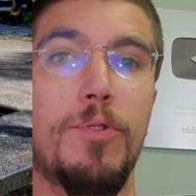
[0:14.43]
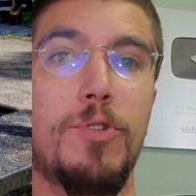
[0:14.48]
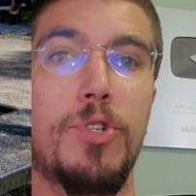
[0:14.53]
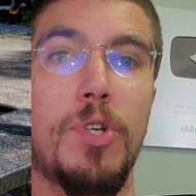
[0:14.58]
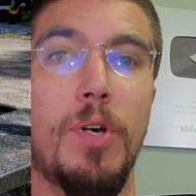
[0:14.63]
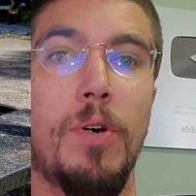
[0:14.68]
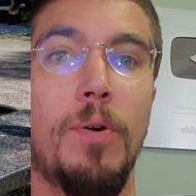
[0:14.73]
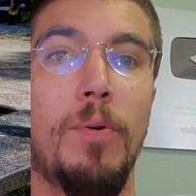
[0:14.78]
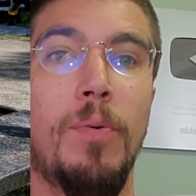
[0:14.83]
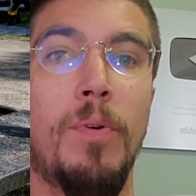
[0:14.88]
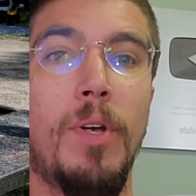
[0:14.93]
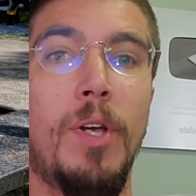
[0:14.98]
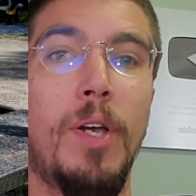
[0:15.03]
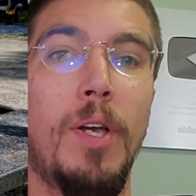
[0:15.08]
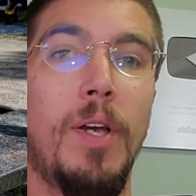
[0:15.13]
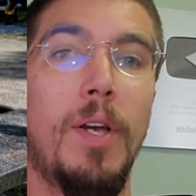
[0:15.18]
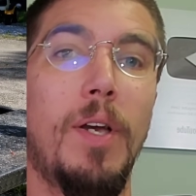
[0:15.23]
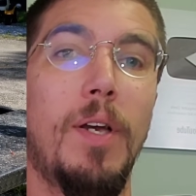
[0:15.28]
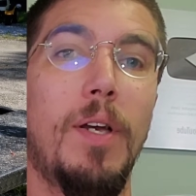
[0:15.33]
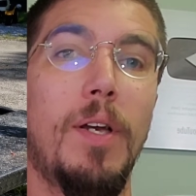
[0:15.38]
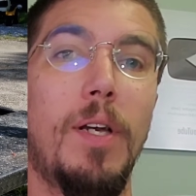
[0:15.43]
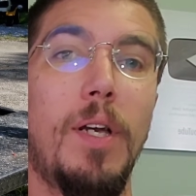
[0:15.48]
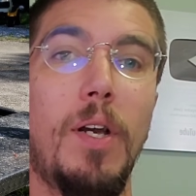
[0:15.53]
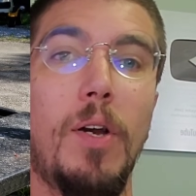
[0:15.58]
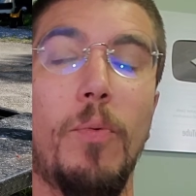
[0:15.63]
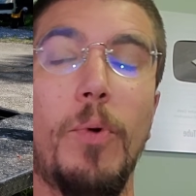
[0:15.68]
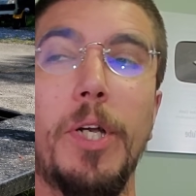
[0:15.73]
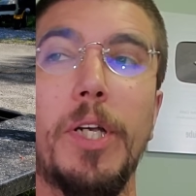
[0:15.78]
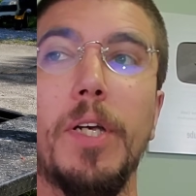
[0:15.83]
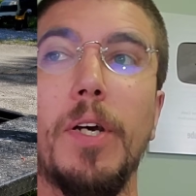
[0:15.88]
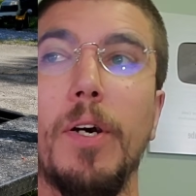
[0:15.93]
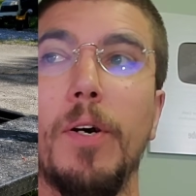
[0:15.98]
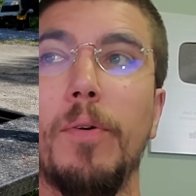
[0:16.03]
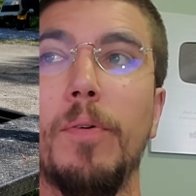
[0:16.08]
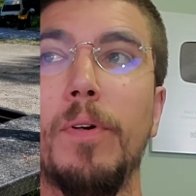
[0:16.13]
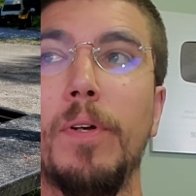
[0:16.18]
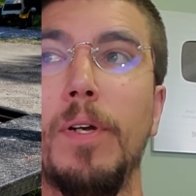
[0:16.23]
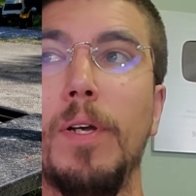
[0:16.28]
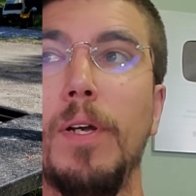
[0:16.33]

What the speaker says: So here we go.